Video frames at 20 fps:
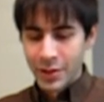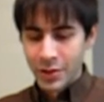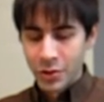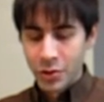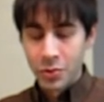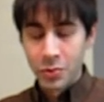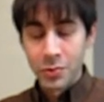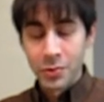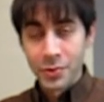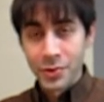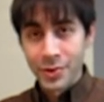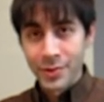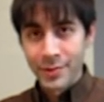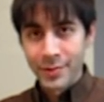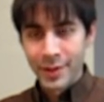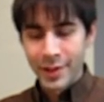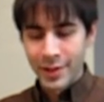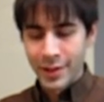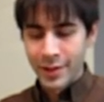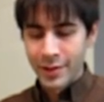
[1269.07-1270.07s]

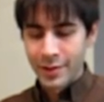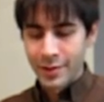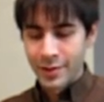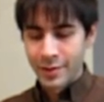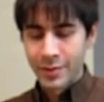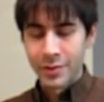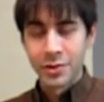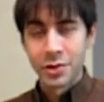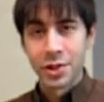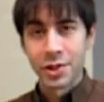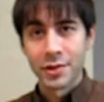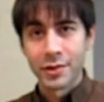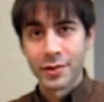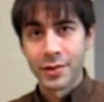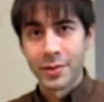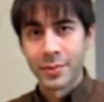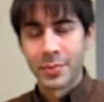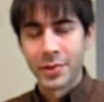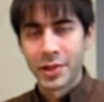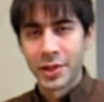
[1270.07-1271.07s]
tools and chisels
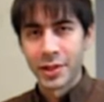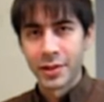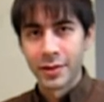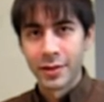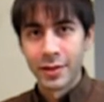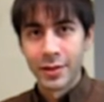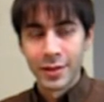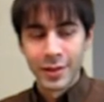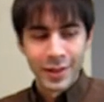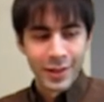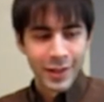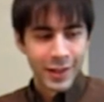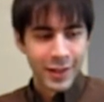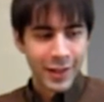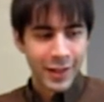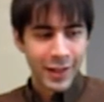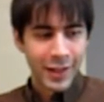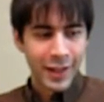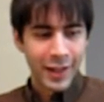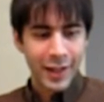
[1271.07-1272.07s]
in particular,
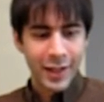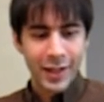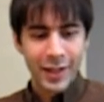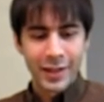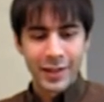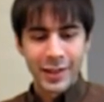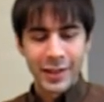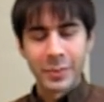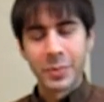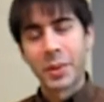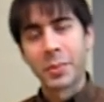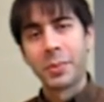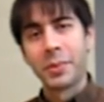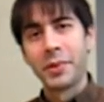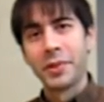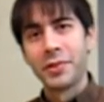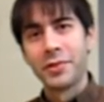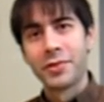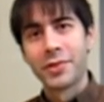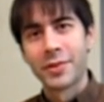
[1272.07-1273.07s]
and I'll
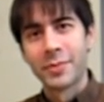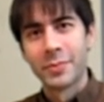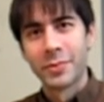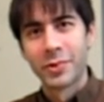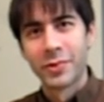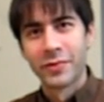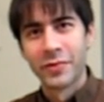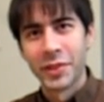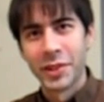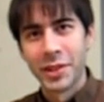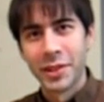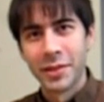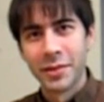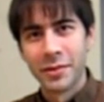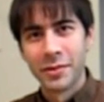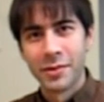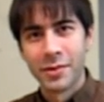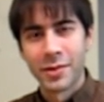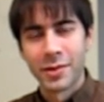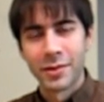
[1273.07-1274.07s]
probably do some more
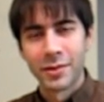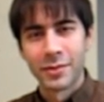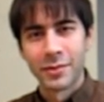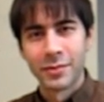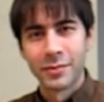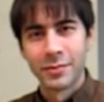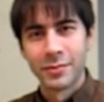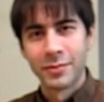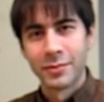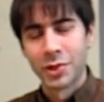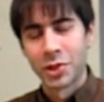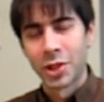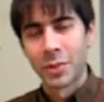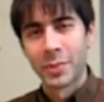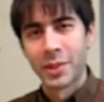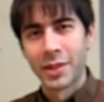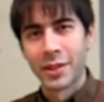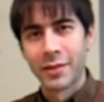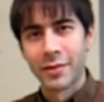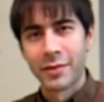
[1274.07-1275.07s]
videos on
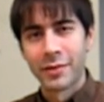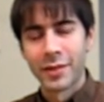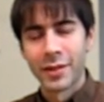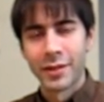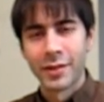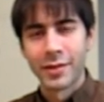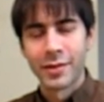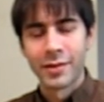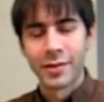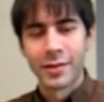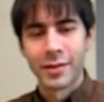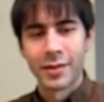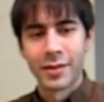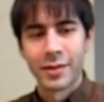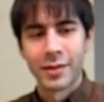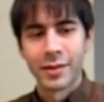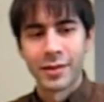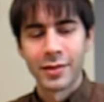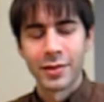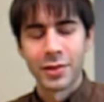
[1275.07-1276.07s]
sharpening other things
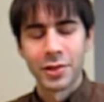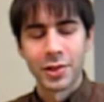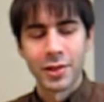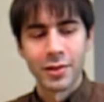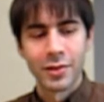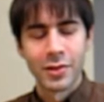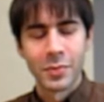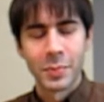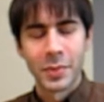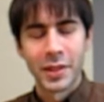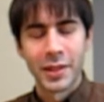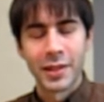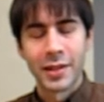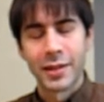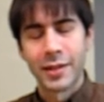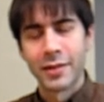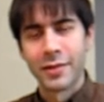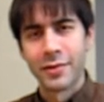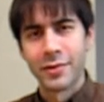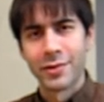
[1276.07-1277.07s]
such as plane
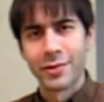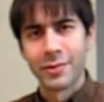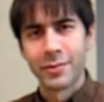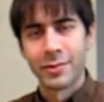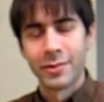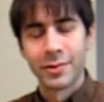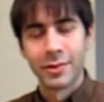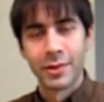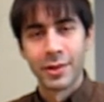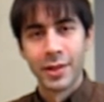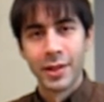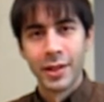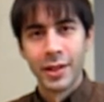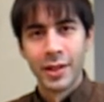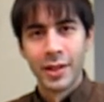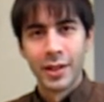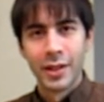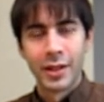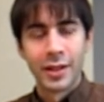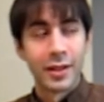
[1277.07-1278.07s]
irons or
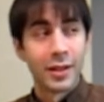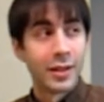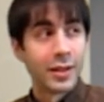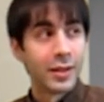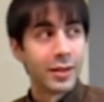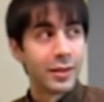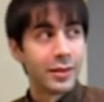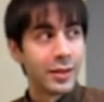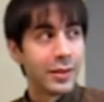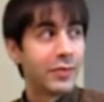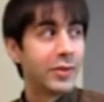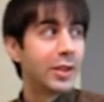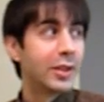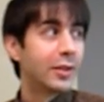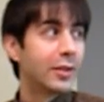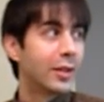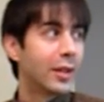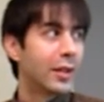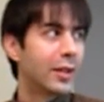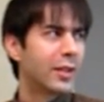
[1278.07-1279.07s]

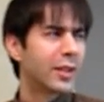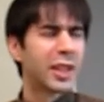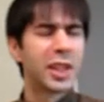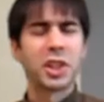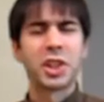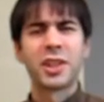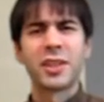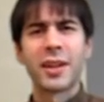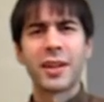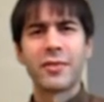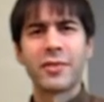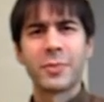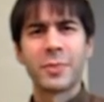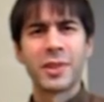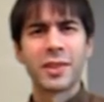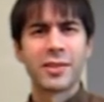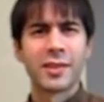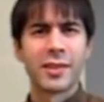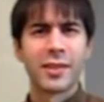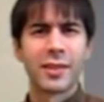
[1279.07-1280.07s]
even kitchen knives,
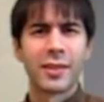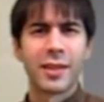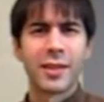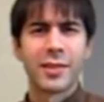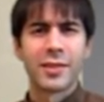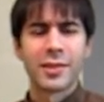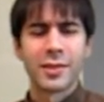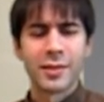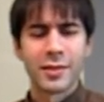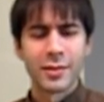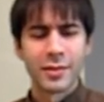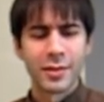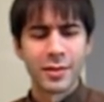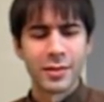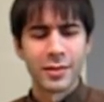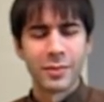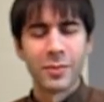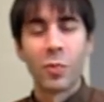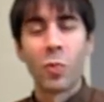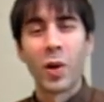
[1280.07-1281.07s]
because I think that's a
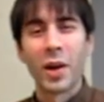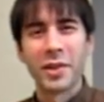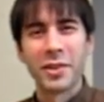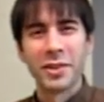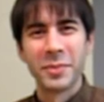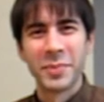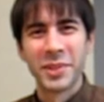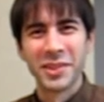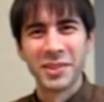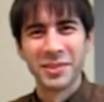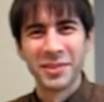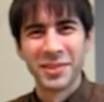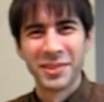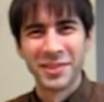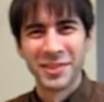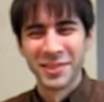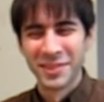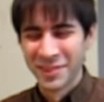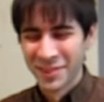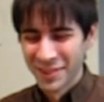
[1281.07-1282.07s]
wider appeal
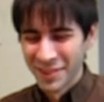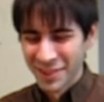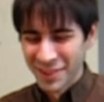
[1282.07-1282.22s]
to